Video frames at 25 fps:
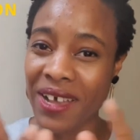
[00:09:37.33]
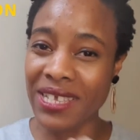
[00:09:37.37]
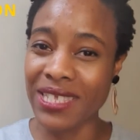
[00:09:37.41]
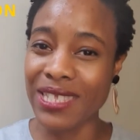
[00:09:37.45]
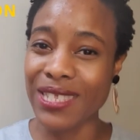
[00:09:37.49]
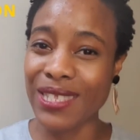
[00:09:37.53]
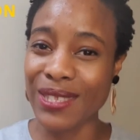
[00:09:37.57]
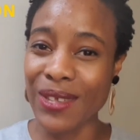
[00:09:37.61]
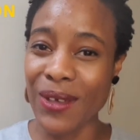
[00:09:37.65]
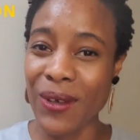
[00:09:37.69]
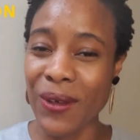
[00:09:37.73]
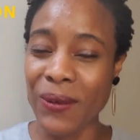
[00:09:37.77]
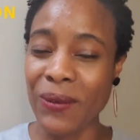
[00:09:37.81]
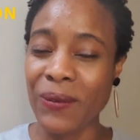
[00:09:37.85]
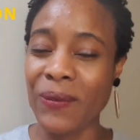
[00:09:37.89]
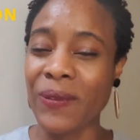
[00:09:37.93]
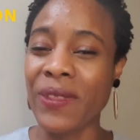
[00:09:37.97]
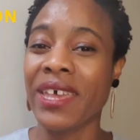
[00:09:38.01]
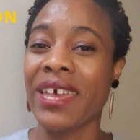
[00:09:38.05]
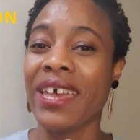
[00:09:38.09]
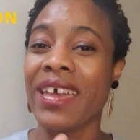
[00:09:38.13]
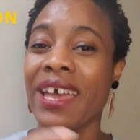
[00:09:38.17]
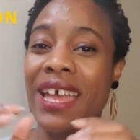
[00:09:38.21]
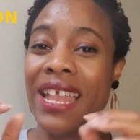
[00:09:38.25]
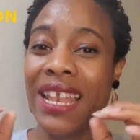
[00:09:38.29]
So
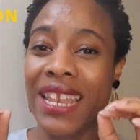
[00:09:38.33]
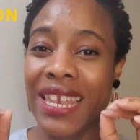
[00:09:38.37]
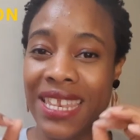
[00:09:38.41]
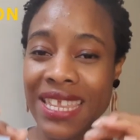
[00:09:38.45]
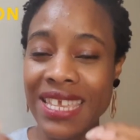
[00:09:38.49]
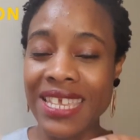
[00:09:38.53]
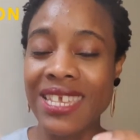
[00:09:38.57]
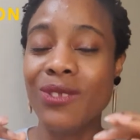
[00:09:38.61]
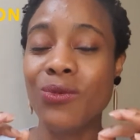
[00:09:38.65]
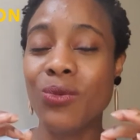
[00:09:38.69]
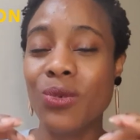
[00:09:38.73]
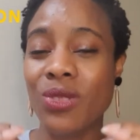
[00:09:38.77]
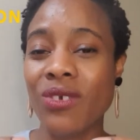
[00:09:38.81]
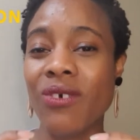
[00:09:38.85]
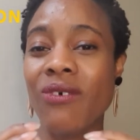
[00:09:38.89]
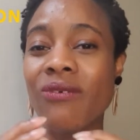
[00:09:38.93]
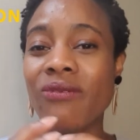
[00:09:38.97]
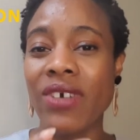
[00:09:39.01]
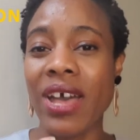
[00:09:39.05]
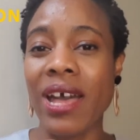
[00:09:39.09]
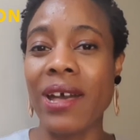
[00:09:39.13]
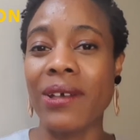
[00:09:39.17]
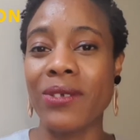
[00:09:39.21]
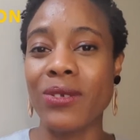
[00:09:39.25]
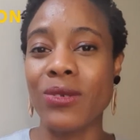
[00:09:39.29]
lead with your
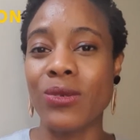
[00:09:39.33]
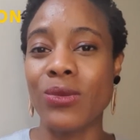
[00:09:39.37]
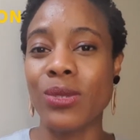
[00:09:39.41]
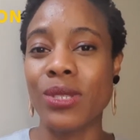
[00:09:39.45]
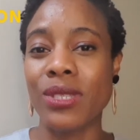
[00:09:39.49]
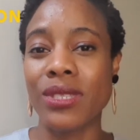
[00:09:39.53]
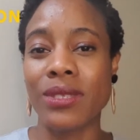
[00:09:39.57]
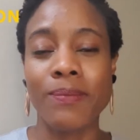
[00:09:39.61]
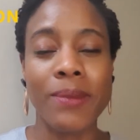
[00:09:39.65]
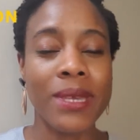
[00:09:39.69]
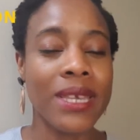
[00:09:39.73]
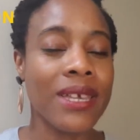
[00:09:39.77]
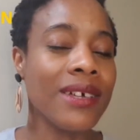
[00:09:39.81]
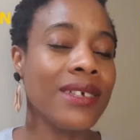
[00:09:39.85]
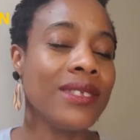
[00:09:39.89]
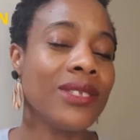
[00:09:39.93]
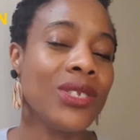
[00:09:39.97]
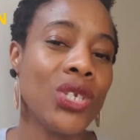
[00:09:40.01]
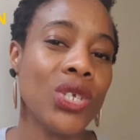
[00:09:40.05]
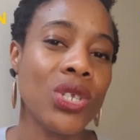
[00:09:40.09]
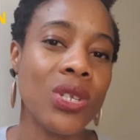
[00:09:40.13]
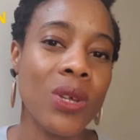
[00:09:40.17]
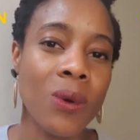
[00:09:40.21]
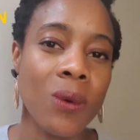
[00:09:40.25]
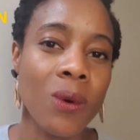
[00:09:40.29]
values, because do you
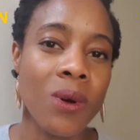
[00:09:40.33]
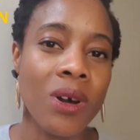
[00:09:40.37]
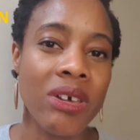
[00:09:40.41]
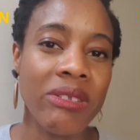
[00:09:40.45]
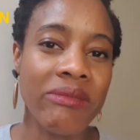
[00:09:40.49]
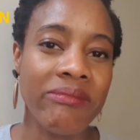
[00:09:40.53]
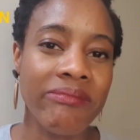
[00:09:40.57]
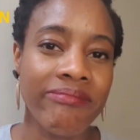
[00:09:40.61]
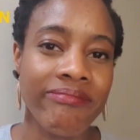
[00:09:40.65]
know what?